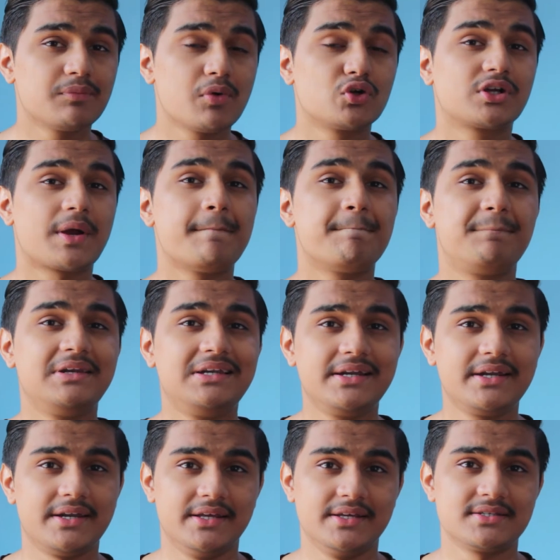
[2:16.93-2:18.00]
about
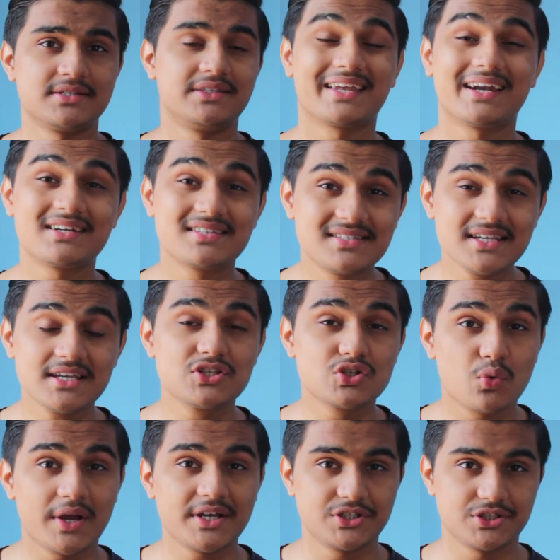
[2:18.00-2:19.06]
completeness, there are 6
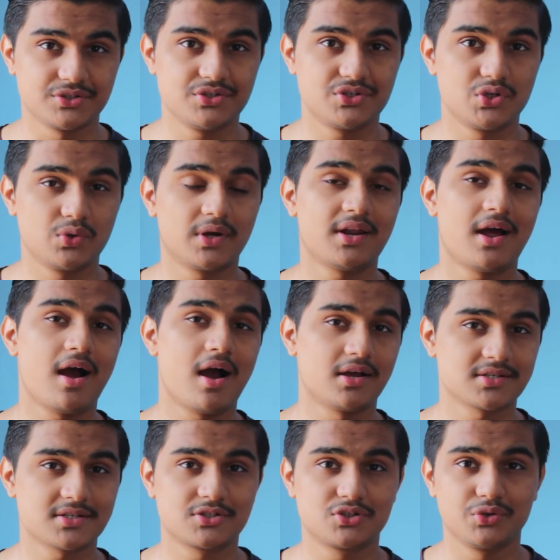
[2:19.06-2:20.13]
questions you can
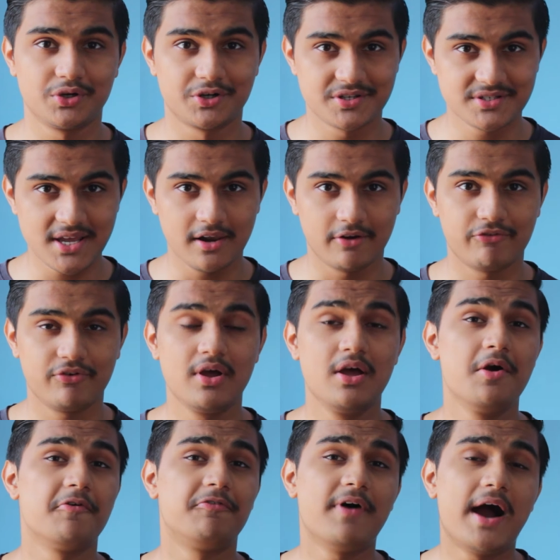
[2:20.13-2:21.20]
ask to yourself.
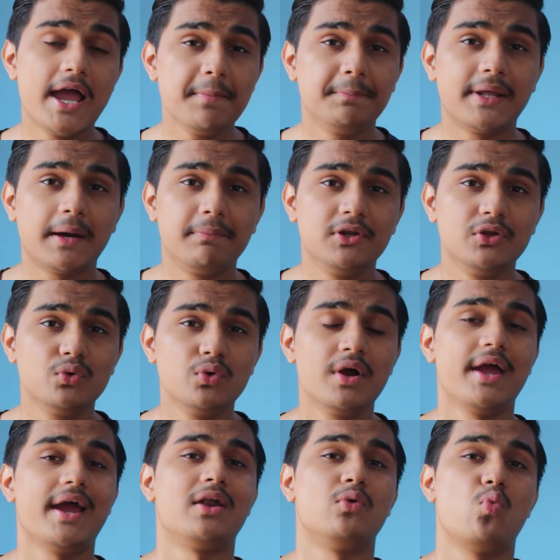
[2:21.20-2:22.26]
5 W
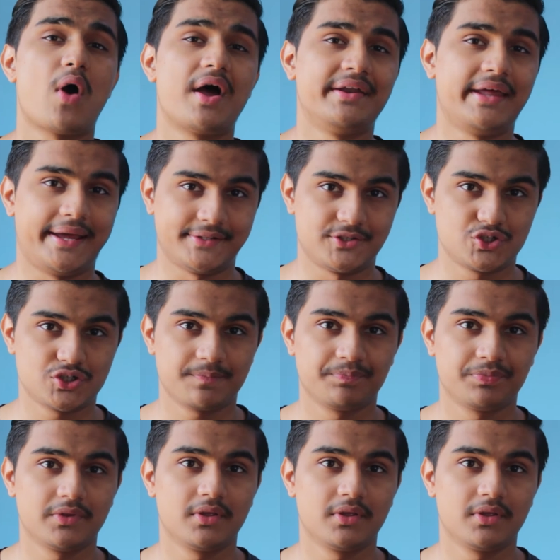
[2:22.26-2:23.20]
and 1 H.